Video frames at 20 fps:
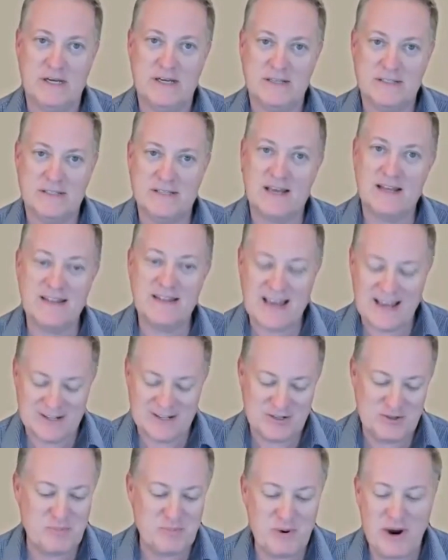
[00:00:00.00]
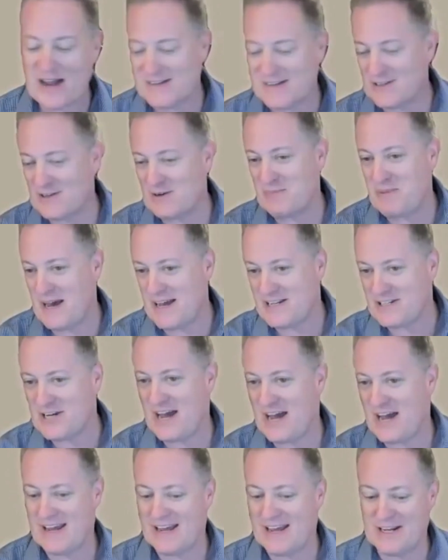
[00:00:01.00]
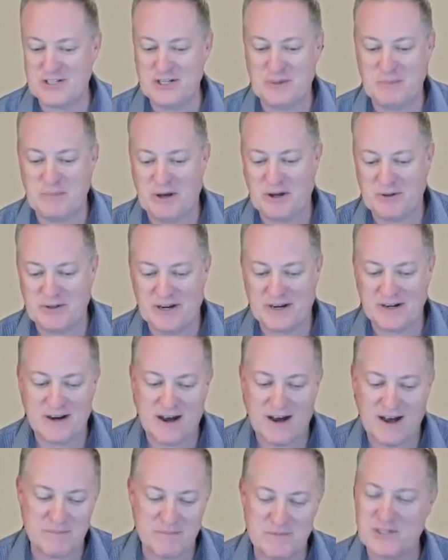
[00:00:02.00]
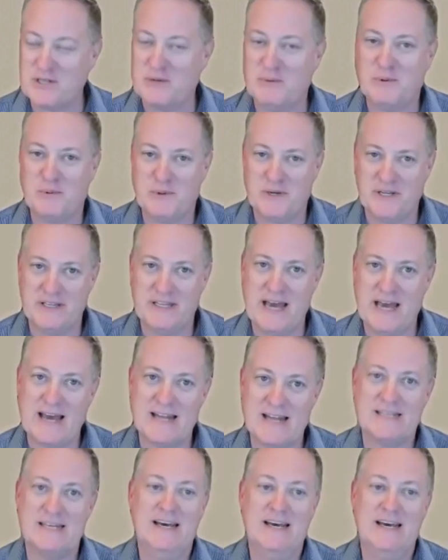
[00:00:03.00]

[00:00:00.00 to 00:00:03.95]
Send that to practicalpetchat@gmail.com. She will read that.